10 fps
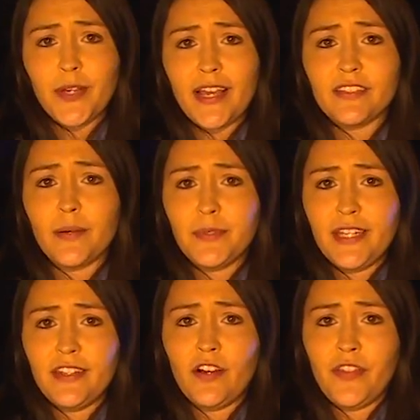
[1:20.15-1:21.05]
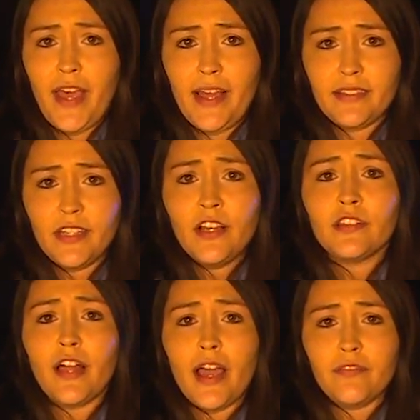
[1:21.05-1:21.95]
guys updated on that.
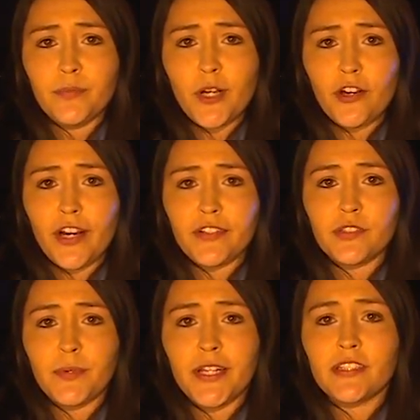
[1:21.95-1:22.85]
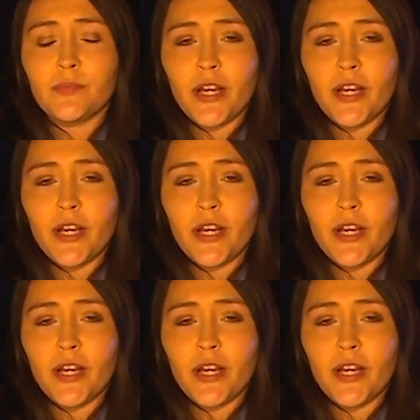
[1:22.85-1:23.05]
Live from Colorado Springs,